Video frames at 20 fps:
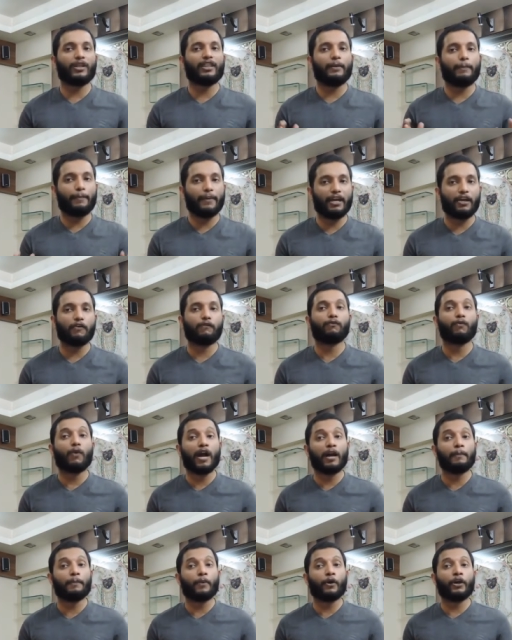a pay of
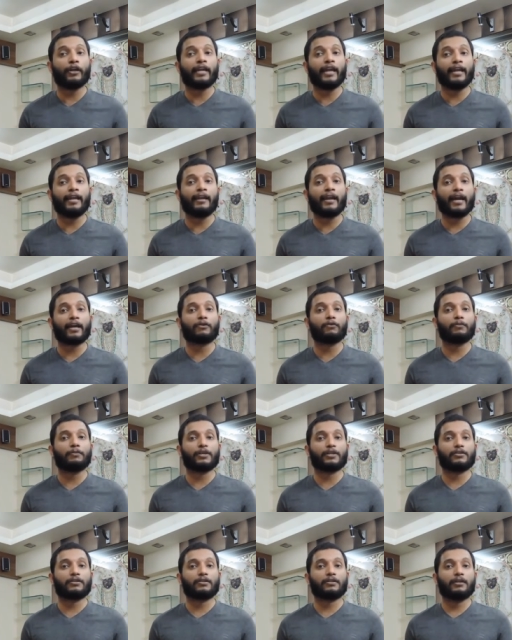1.8 lakh
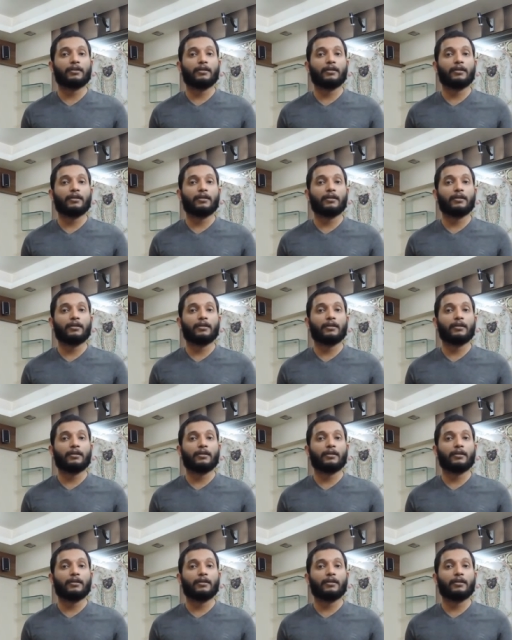rupees.